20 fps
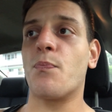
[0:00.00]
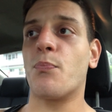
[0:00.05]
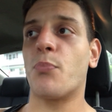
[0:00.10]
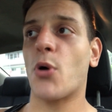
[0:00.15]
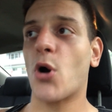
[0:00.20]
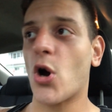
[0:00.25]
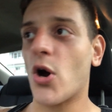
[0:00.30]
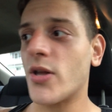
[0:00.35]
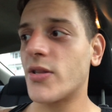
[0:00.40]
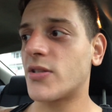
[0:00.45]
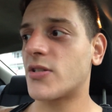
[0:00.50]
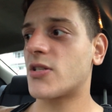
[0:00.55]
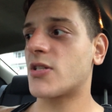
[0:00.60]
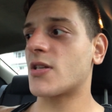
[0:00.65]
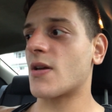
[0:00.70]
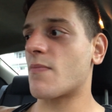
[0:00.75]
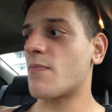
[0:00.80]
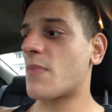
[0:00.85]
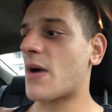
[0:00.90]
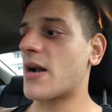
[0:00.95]
put
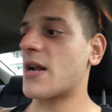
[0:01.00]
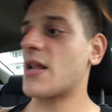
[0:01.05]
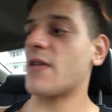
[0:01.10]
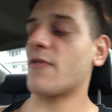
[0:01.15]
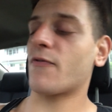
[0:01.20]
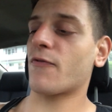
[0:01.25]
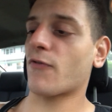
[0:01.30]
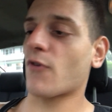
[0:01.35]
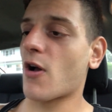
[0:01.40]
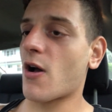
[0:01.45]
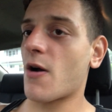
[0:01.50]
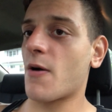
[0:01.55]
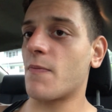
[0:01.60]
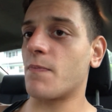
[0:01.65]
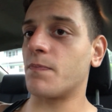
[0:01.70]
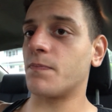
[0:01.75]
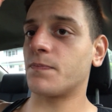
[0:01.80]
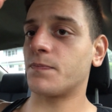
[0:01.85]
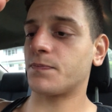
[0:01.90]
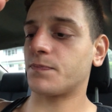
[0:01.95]
somebody
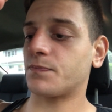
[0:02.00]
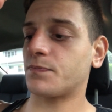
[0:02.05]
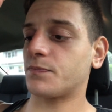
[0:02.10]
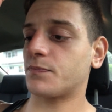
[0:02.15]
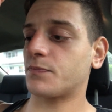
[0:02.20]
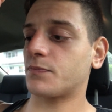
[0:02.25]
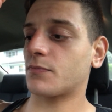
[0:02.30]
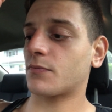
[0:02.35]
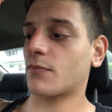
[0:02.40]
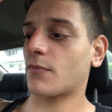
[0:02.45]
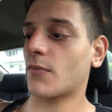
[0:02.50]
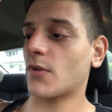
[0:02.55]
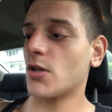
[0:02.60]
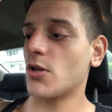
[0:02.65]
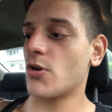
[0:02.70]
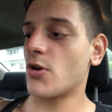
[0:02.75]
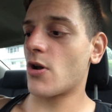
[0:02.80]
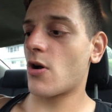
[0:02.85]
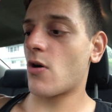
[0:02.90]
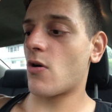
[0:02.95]
from,
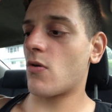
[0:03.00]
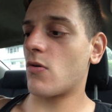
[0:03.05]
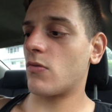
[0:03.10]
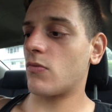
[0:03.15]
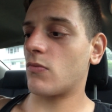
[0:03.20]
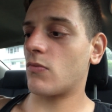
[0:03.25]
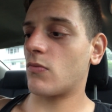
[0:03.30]
you know,